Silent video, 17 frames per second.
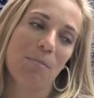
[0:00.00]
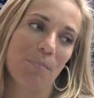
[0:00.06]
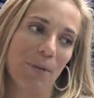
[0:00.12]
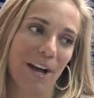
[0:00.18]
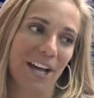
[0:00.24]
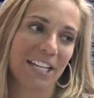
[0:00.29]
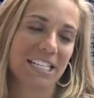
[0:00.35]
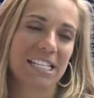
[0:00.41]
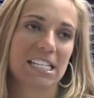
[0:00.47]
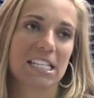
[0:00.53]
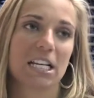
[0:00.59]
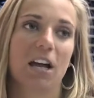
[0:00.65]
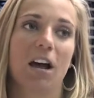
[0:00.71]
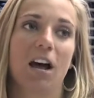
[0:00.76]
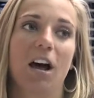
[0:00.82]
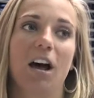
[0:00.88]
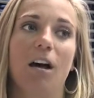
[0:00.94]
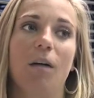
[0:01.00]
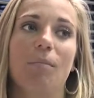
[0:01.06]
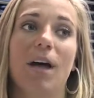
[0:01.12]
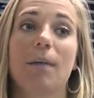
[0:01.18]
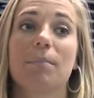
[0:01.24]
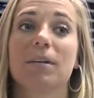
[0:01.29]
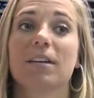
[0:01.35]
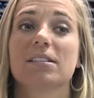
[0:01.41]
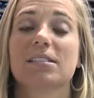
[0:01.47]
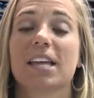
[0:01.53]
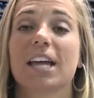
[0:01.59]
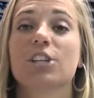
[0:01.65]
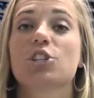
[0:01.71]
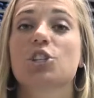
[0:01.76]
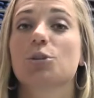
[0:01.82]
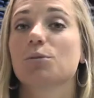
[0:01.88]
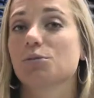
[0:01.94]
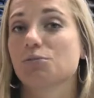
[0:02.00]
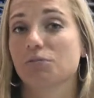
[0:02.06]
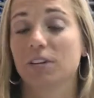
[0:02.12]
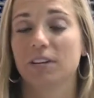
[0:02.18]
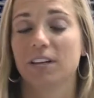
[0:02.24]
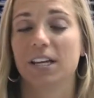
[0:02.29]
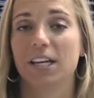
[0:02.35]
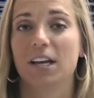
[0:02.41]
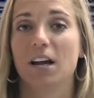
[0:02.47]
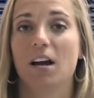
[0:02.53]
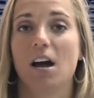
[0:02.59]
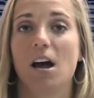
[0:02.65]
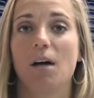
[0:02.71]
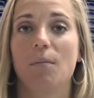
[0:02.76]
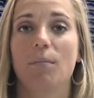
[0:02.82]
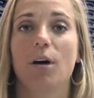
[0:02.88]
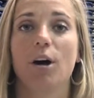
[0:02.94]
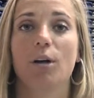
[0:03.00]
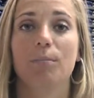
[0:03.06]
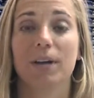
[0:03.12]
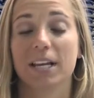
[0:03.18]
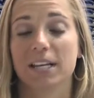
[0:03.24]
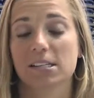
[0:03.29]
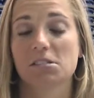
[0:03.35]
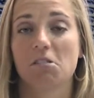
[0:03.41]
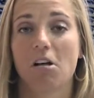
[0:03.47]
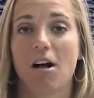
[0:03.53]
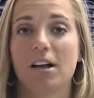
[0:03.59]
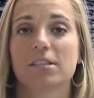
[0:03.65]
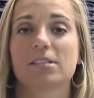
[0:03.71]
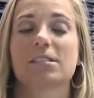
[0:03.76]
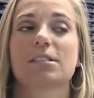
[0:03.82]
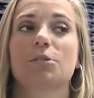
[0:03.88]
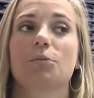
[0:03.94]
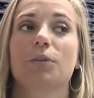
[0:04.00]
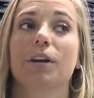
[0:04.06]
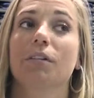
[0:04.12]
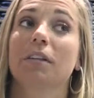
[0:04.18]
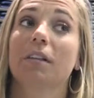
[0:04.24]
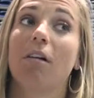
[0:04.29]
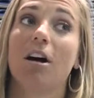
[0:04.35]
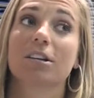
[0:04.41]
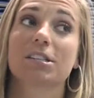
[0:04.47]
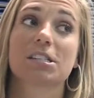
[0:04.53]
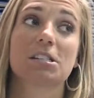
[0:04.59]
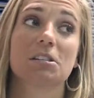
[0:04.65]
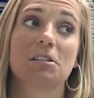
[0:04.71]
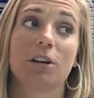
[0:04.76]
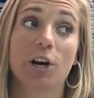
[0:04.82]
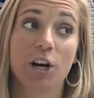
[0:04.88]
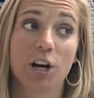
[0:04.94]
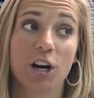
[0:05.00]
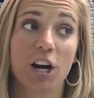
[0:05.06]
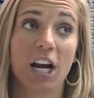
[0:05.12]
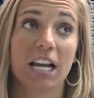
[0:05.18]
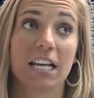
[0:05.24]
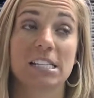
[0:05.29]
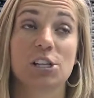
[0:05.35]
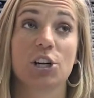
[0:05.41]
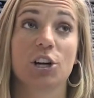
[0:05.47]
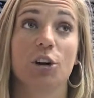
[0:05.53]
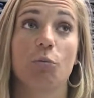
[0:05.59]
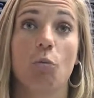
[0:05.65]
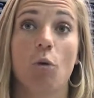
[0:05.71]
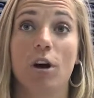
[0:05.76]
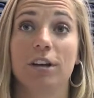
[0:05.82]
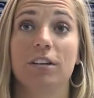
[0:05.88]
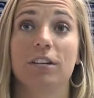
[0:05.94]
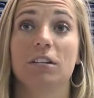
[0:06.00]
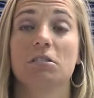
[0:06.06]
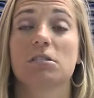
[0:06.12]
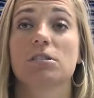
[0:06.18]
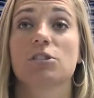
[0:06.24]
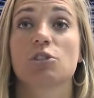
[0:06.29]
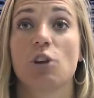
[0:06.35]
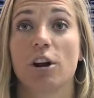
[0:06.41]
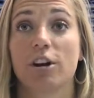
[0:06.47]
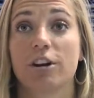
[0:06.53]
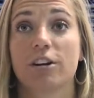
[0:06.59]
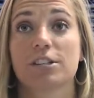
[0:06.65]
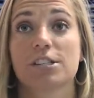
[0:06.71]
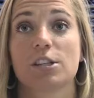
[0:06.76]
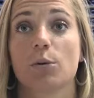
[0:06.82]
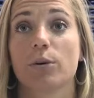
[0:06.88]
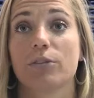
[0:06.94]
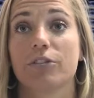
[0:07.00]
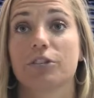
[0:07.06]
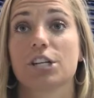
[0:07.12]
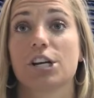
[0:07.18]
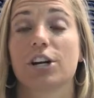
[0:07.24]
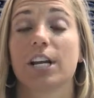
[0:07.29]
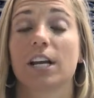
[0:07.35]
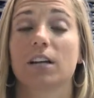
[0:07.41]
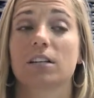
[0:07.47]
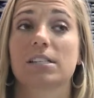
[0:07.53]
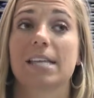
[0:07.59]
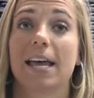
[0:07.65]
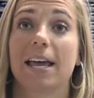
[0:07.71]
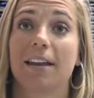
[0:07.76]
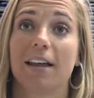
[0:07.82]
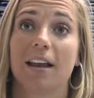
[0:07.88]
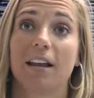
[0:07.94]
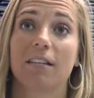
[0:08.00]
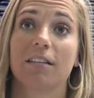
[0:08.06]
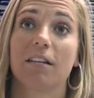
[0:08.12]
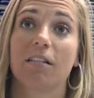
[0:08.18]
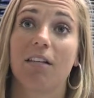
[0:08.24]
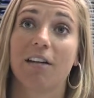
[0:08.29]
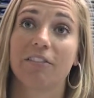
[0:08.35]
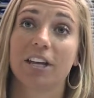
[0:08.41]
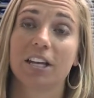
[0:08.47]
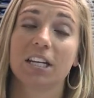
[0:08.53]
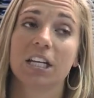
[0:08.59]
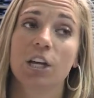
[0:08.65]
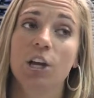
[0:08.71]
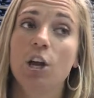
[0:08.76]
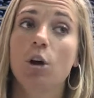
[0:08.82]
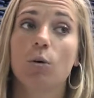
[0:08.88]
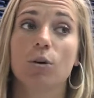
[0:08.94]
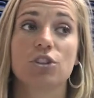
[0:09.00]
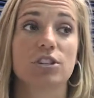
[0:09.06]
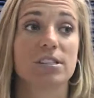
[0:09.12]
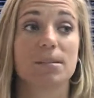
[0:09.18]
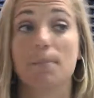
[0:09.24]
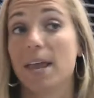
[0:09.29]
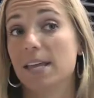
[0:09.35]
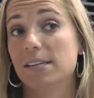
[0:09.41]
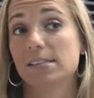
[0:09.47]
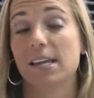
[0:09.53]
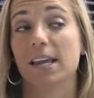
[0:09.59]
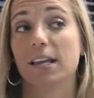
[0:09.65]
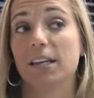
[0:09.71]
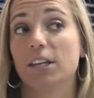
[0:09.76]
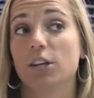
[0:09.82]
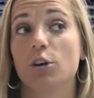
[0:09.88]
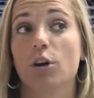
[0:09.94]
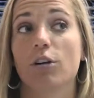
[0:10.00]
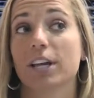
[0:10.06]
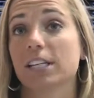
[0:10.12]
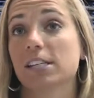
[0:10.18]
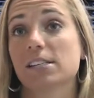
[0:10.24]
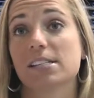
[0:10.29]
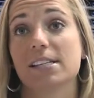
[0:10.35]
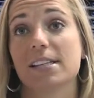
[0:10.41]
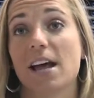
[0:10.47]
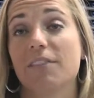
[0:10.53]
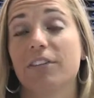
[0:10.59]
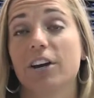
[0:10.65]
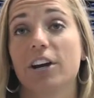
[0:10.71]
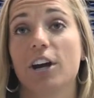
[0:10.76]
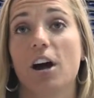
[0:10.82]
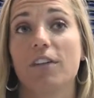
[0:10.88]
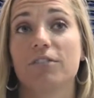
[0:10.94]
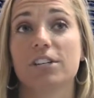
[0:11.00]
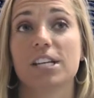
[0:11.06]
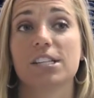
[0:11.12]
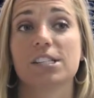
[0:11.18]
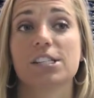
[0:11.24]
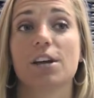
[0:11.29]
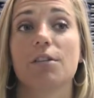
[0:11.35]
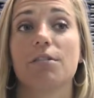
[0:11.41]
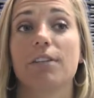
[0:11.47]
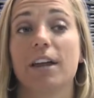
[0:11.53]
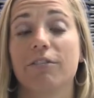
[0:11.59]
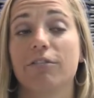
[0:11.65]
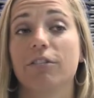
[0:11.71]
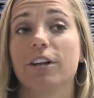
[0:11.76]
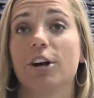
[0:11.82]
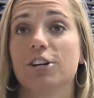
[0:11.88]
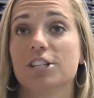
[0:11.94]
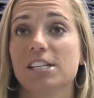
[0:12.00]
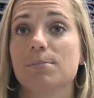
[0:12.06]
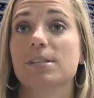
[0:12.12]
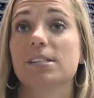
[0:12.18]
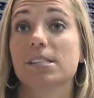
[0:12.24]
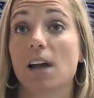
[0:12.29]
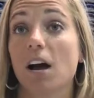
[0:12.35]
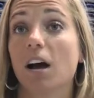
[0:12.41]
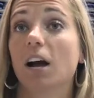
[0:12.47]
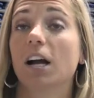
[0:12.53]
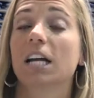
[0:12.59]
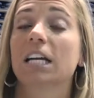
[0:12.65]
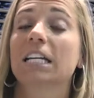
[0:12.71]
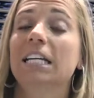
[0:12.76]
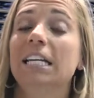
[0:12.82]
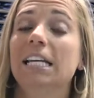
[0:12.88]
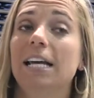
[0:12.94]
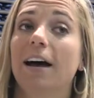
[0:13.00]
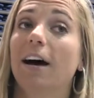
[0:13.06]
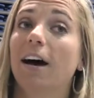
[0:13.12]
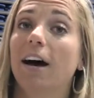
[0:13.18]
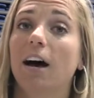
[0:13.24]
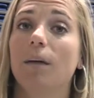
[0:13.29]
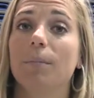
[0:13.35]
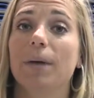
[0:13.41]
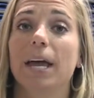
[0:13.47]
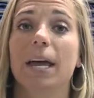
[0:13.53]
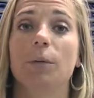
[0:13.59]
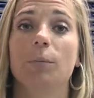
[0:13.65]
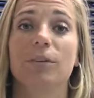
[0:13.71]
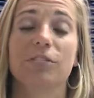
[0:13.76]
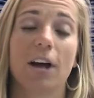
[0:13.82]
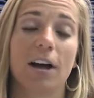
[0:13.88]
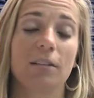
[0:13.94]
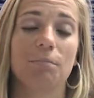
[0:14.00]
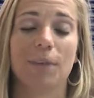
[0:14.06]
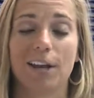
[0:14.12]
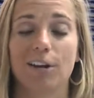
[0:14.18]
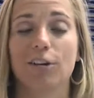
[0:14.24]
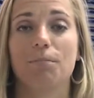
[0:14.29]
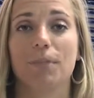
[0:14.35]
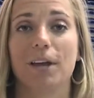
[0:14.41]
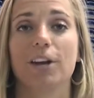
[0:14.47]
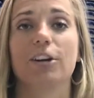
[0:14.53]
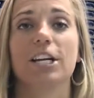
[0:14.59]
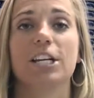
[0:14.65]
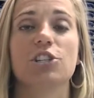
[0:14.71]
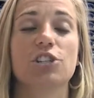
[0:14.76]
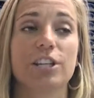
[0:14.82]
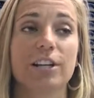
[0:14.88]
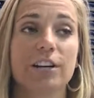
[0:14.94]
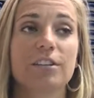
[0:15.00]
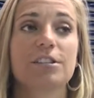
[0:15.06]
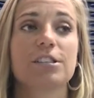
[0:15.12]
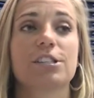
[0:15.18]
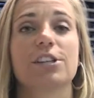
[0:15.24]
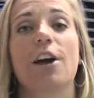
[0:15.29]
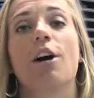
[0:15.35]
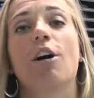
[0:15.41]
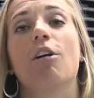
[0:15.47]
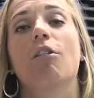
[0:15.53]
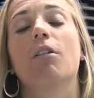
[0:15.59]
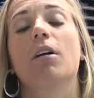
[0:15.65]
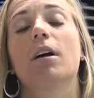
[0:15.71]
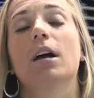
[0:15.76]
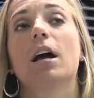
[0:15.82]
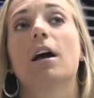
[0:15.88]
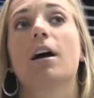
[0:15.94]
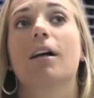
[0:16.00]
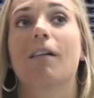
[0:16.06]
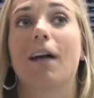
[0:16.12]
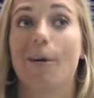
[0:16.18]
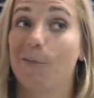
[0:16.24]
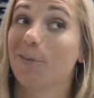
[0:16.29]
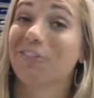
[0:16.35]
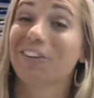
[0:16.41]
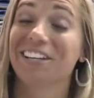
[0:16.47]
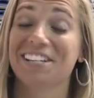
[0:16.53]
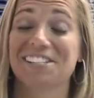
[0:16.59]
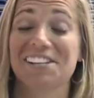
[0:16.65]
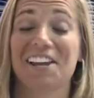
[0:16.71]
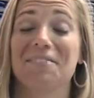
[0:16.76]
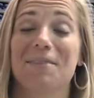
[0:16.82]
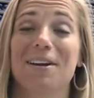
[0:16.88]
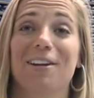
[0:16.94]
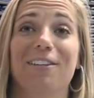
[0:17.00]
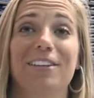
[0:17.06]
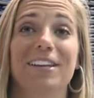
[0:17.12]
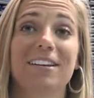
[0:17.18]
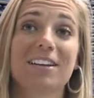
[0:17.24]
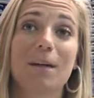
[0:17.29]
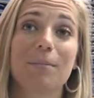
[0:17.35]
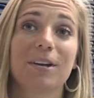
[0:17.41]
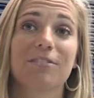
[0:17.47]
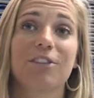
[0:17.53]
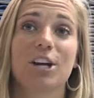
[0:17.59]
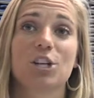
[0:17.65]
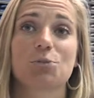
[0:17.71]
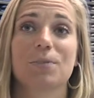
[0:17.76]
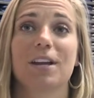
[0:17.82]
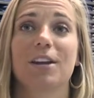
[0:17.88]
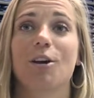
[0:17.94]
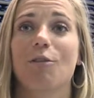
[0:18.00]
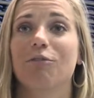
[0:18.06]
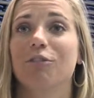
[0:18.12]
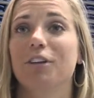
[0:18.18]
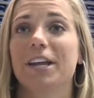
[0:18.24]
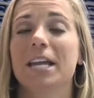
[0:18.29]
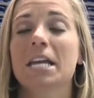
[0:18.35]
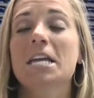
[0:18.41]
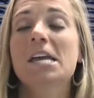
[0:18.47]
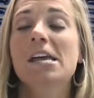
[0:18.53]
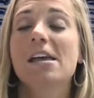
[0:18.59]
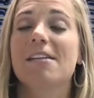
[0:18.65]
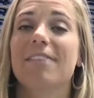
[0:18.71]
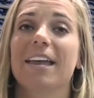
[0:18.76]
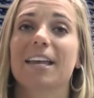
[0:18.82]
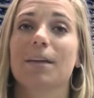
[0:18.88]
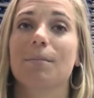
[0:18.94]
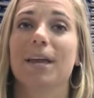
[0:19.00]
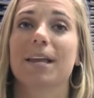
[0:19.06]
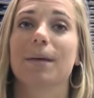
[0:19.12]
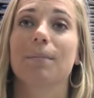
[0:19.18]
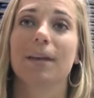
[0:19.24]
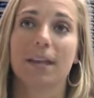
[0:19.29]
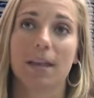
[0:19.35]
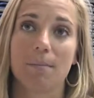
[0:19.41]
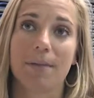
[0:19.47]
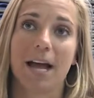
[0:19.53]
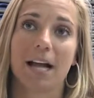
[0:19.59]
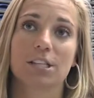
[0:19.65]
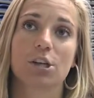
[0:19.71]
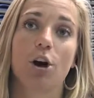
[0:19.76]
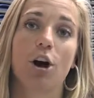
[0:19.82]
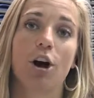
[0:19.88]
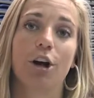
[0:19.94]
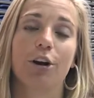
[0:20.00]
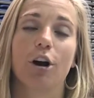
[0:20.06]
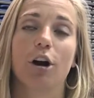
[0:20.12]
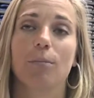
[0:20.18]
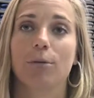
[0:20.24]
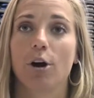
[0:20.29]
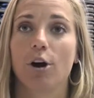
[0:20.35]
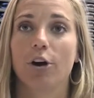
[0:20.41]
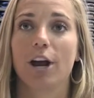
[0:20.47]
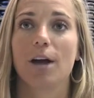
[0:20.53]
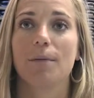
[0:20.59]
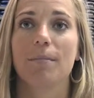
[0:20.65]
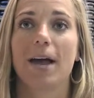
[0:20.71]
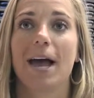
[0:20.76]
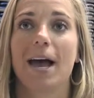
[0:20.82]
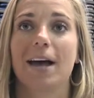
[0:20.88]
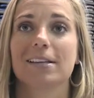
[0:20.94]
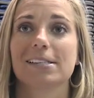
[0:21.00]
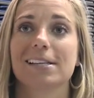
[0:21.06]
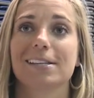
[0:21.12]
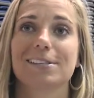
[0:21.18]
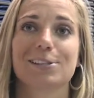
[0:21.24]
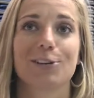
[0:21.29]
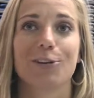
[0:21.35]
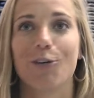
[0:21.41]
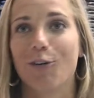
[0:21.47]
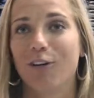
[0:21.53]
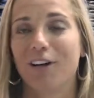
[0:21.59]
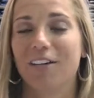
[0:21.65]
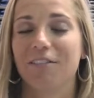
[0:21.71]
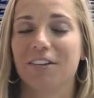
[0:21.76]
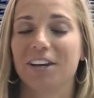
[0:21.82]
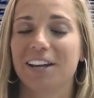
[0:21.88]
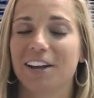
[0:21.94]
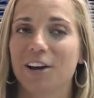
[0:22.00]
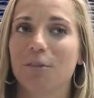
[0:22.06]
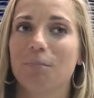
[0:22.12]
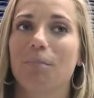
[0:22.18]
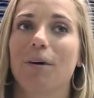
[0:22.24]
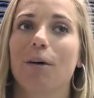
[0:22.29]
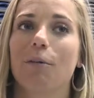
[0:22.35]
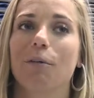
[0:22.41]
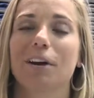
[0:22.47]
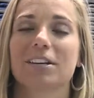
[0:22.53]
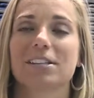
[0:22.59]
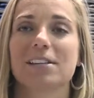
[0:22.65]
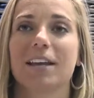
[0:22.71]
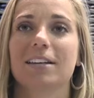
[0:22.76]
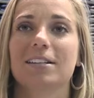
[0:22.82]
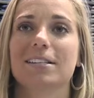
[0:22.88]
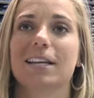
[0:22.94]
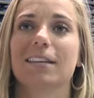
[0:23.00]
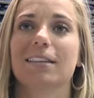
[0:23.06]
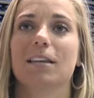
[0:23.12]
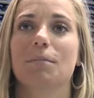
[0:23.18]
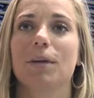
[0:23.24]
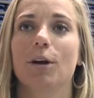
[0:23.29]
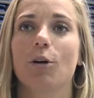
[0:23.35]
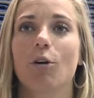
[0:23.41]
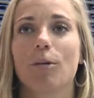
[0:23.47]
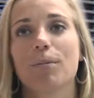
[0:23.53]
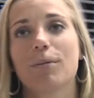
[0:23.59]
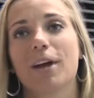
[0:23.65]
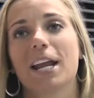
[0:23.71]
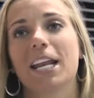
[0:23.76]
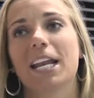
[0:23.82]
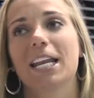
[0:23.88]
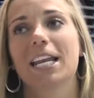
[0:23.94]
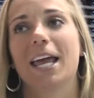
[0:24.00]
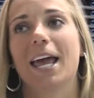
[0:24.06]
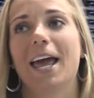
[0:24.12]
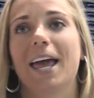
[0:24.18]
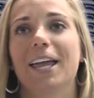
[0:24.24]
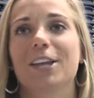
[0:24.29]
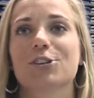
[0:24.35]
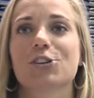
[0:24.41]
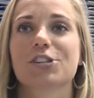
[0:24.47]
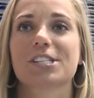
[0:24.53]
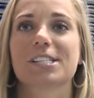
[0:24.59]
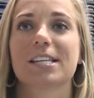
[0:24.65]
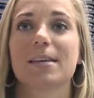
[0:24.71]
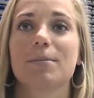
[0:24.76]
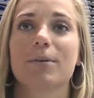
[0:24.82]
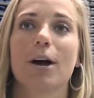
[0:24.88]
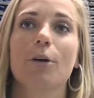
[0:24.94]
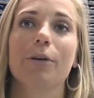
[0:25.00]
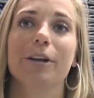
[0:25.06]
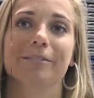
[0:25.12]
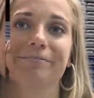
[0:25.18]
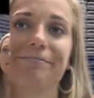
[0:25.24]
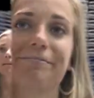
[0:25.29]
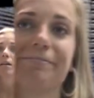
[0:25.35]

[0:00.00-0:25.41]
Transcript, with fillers: But um, that being said, she was really um, our biggest loss. We only lost her as our one starter, and so we're returning 10 out of the 11, which is amazing. You don't get to see that very often, so thankfully our team is young, um, and we've gotten better and better each year. So uh, we're really excited about all the incoming freshmen. Hopefully they can make a big impact on our program, as is the goal every year, but we're excited to get them incorporated and just keep going